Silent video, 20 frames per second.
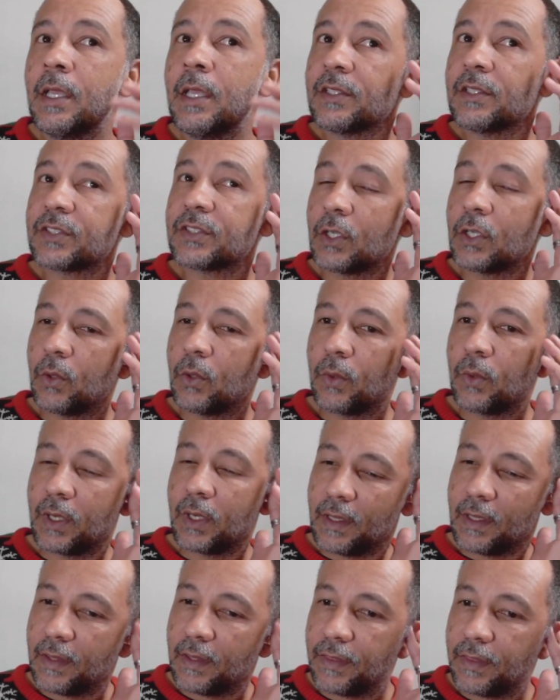So
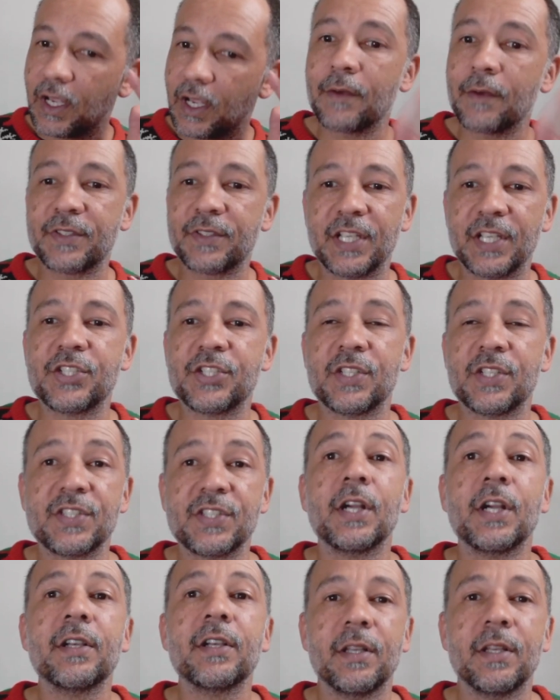the conversation
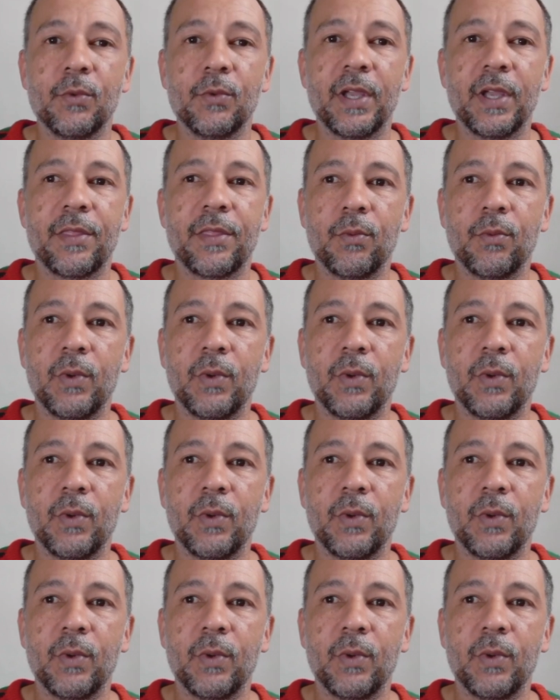started with,